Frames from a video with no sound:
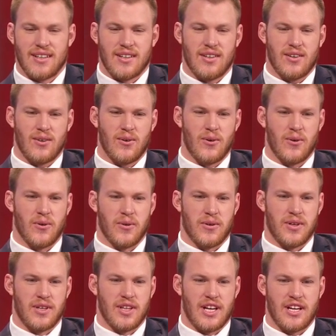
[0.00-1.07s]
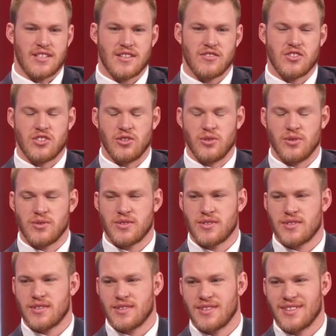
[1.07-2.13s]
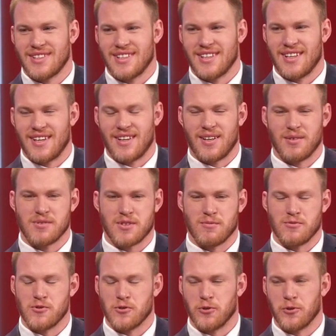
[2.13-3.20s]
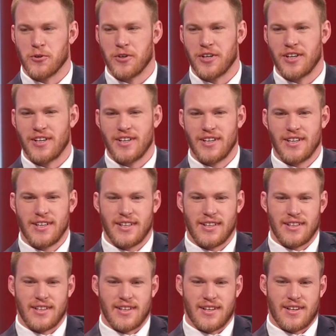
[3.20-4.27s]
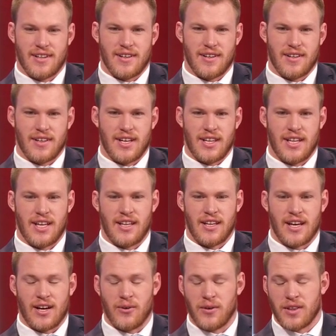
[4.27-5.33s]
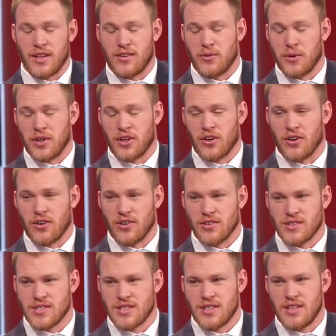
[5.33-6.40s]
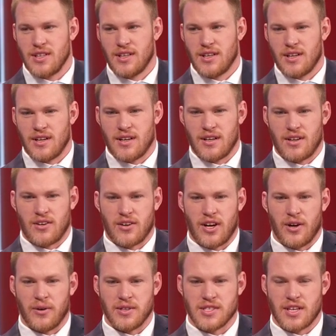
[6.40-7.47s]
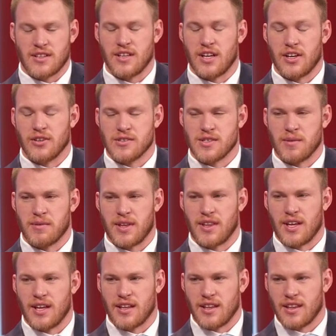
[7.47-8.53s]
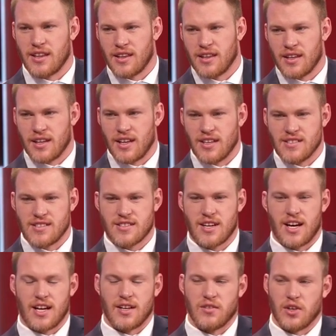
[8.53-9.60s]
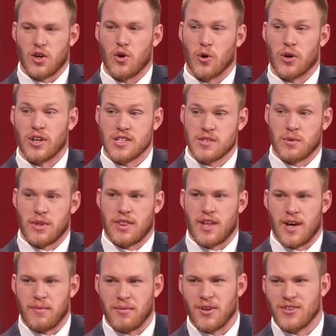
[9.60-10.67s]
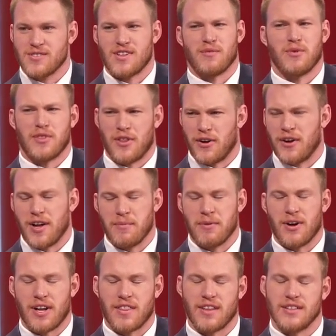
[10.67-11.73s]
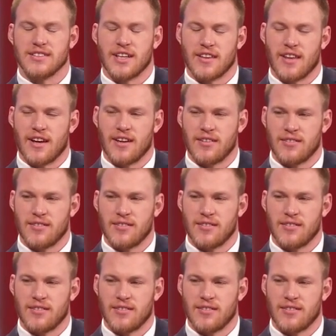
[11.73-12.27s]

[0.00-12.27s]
Oh, lots of shoes. Nice. Uh, some jewelry. Uh, and then now with the twin girls, uh, you know, I always like to get her something that is kind of in coordinates with them, you know, stuff with their name on it, things like that.